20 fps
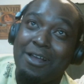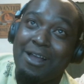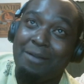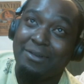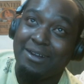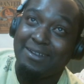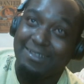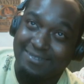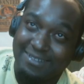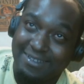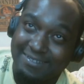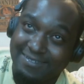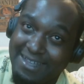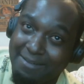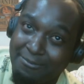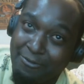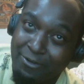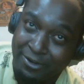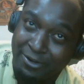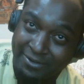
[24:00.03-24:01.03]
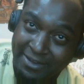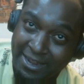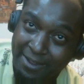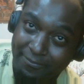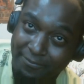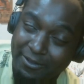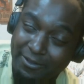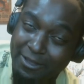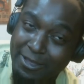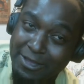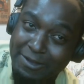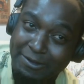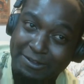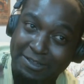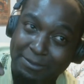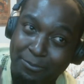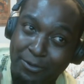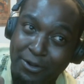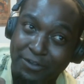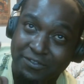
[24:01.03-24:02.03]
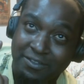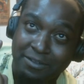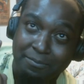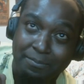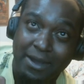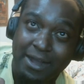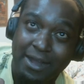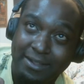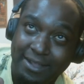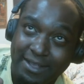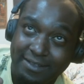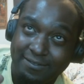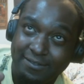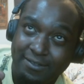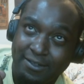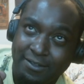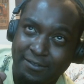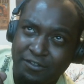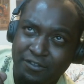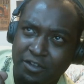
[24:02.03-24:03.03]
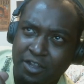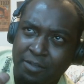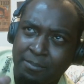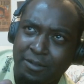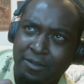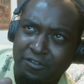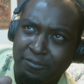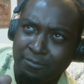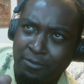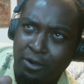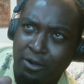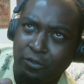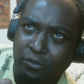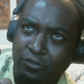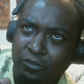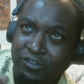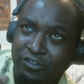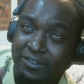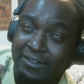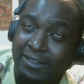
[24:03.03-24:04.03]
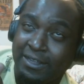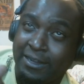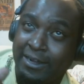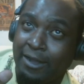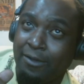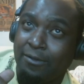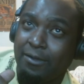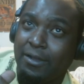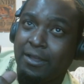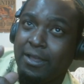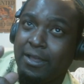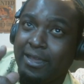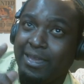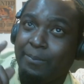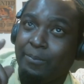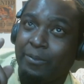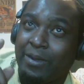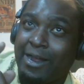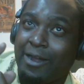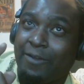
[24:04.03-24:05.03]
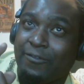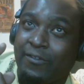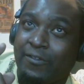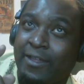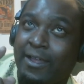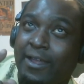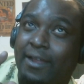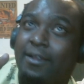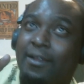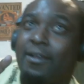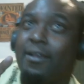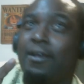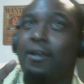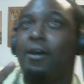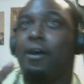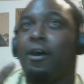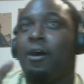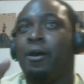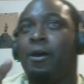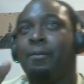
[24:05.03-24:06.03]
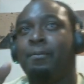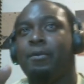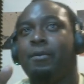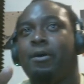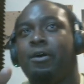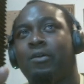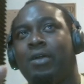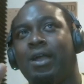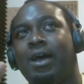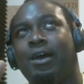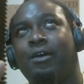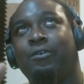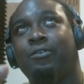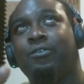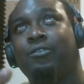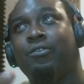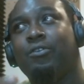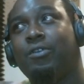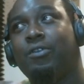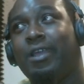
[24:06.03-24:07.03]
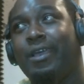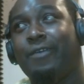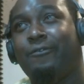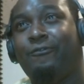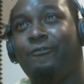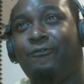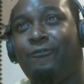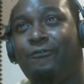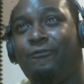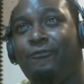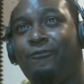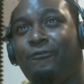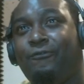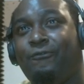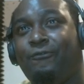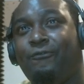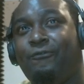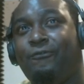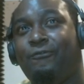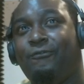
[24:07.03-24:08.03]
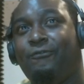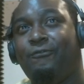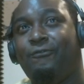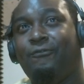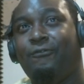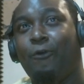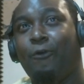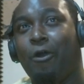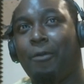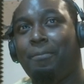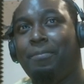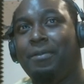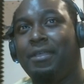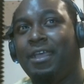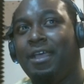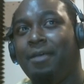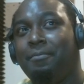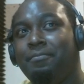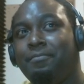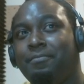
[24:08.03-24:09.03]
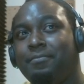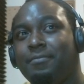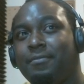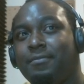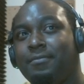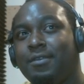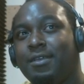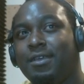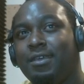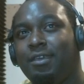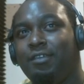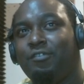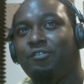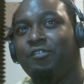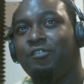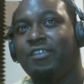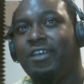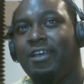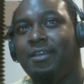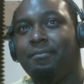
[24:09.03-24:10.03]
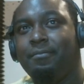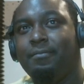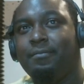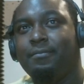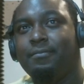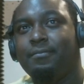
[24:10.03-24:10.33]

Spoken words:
I'm going to discuss that more in depth with the boys in the podcast. It should come out tomorrow, so check that out. Keep your eye out for that. Around, like, 4 p.m. Eastern Time?